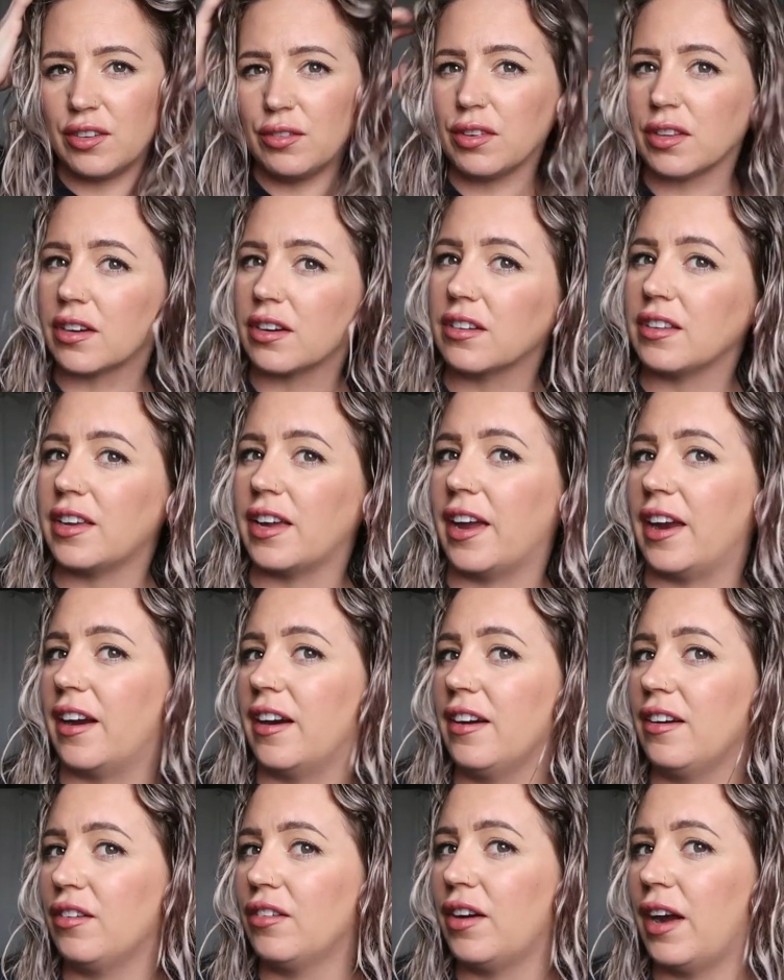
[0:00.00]
cute with curly
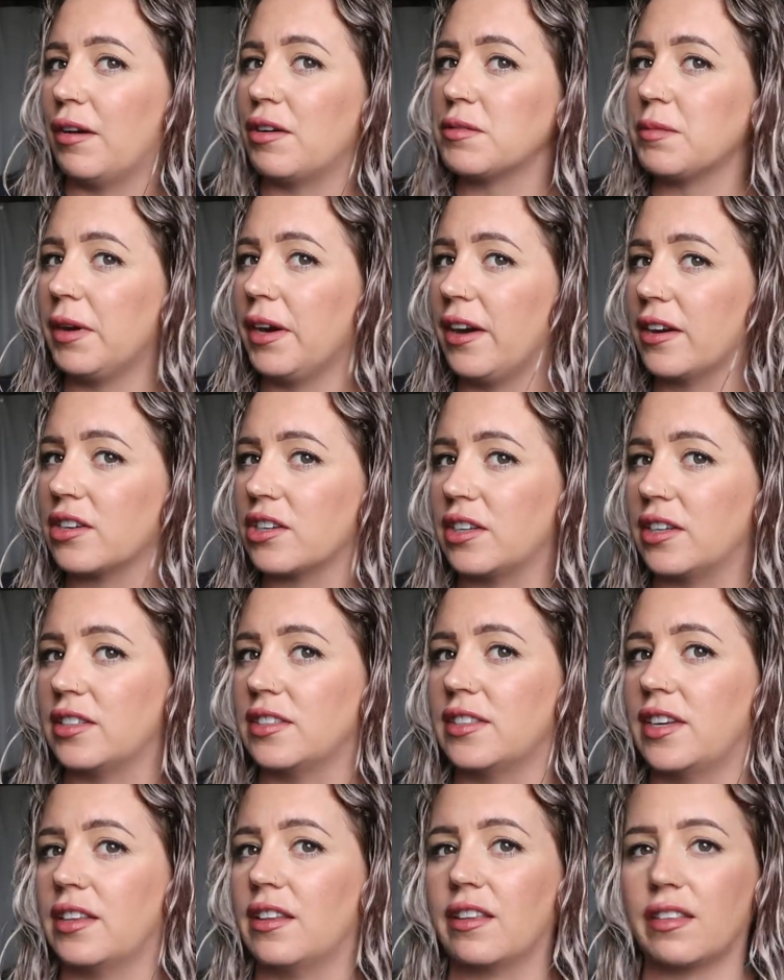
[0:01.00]
hair? I wish my hair actually
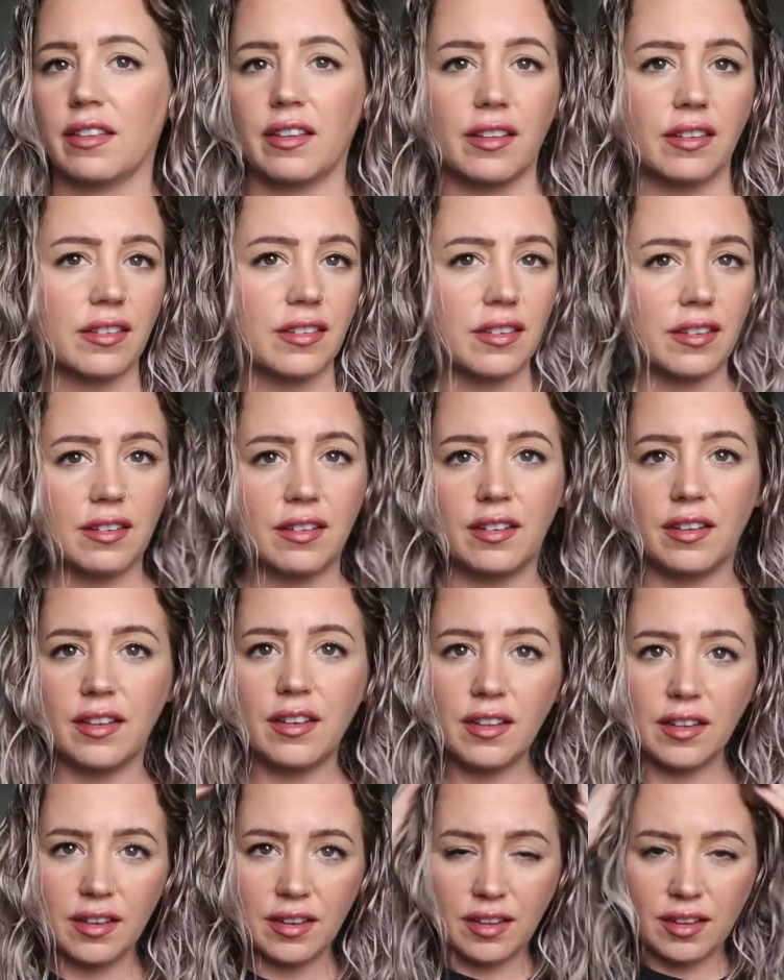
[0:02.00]
stayed like this.
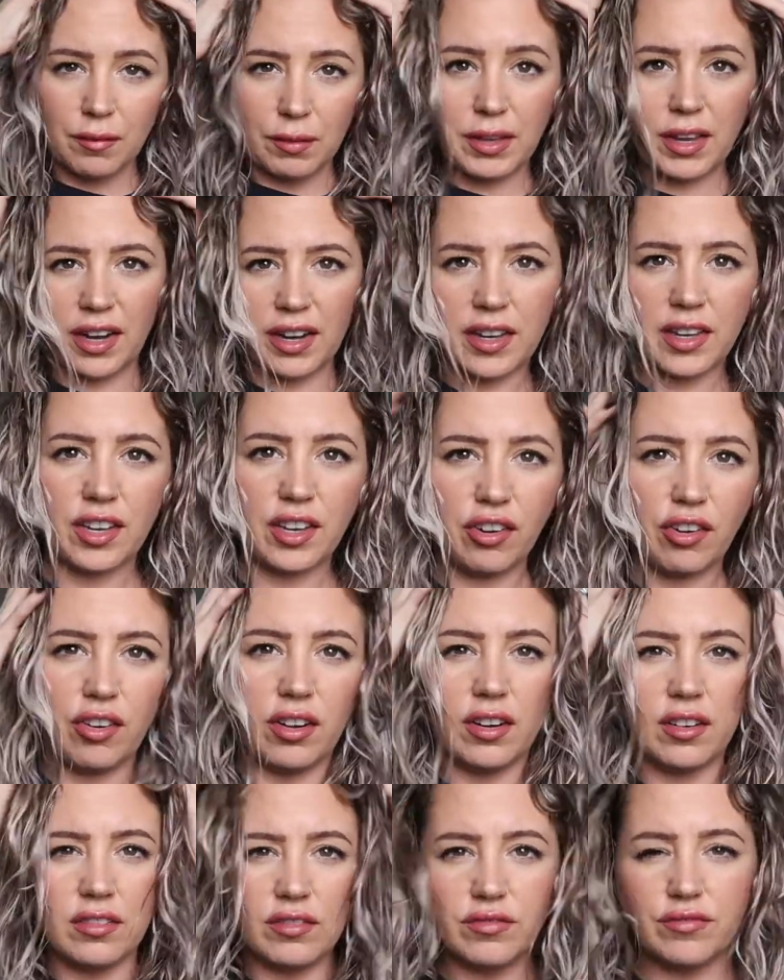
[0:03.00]
Kind of cute.
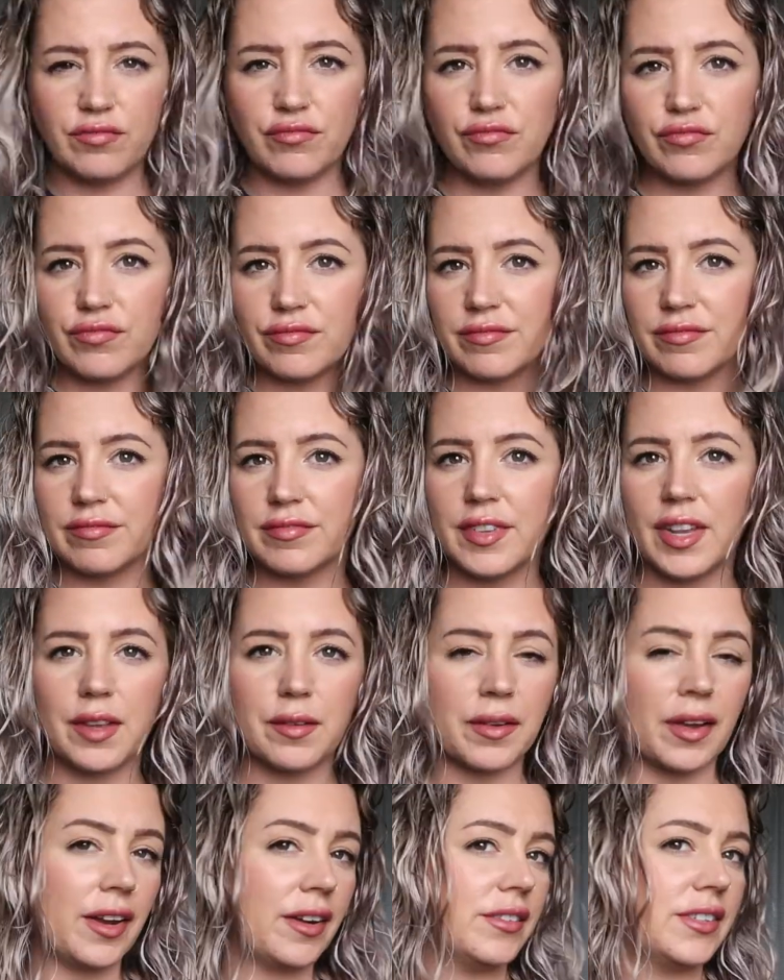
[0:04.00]

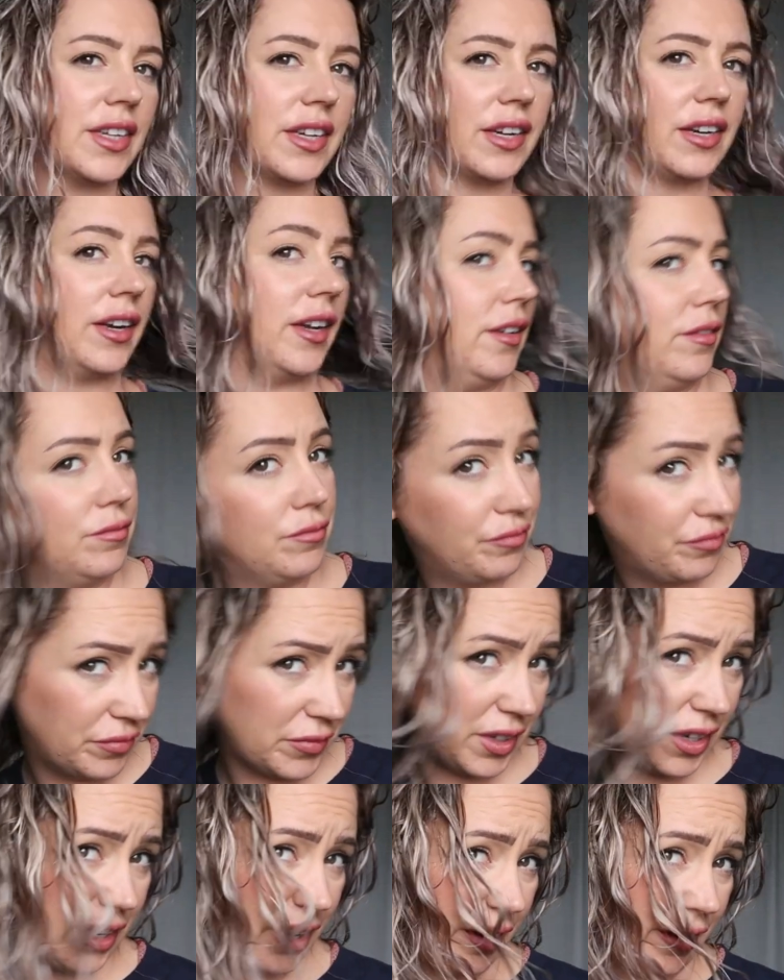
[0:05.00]
Kind of digging it.
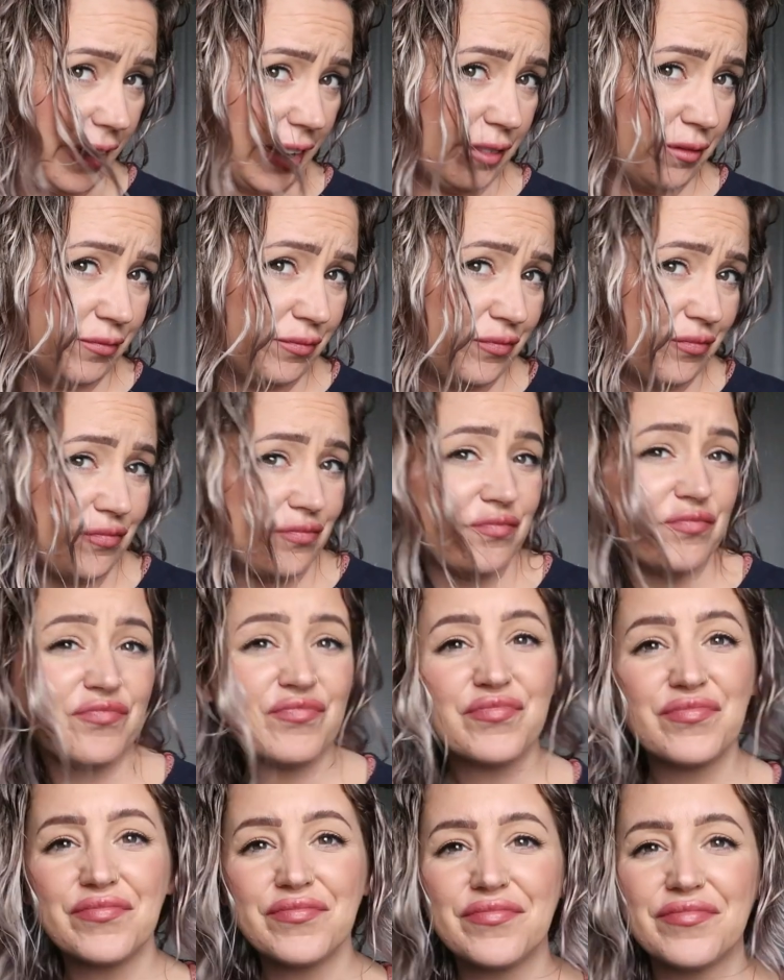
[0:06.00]
All right,
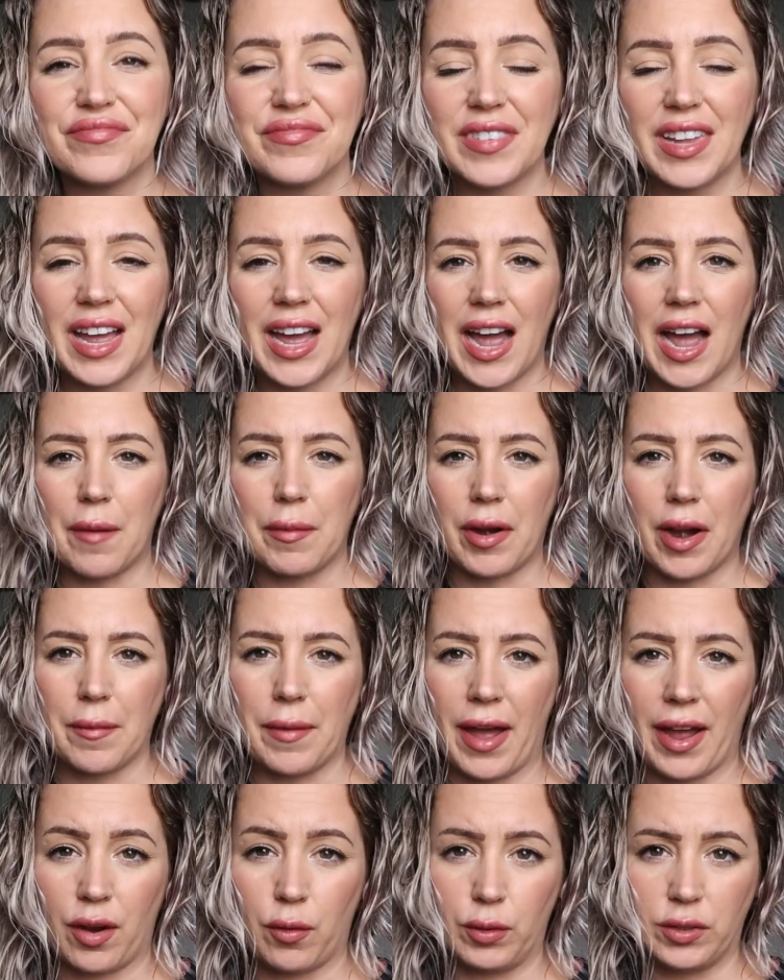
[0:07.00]
I'll be right
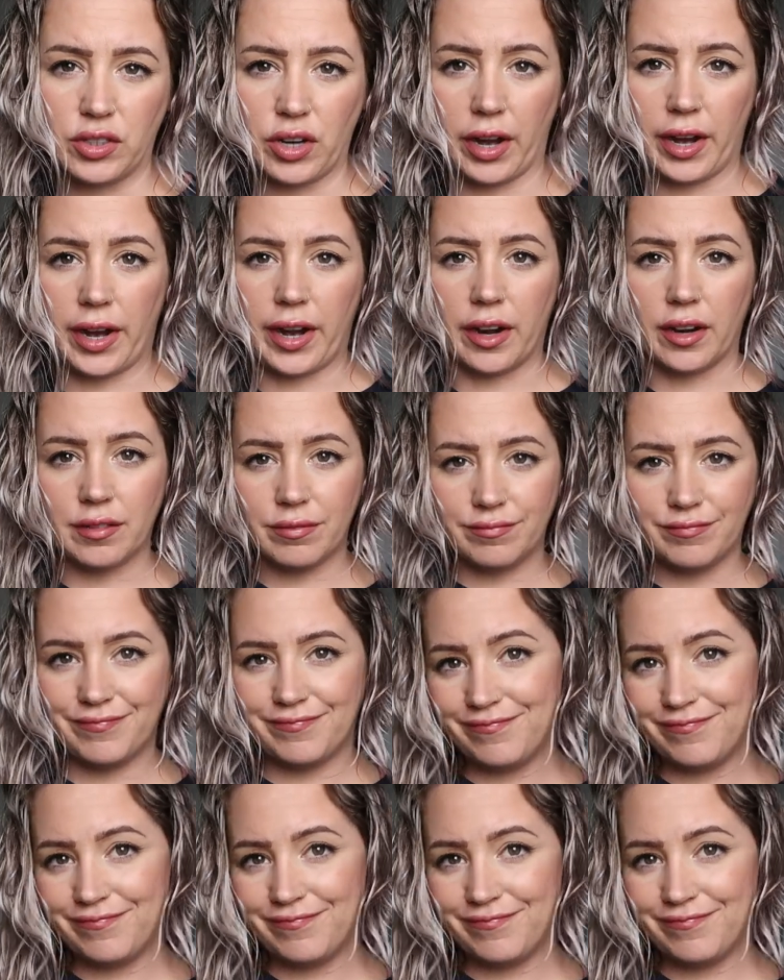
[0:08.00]
back with dry hair.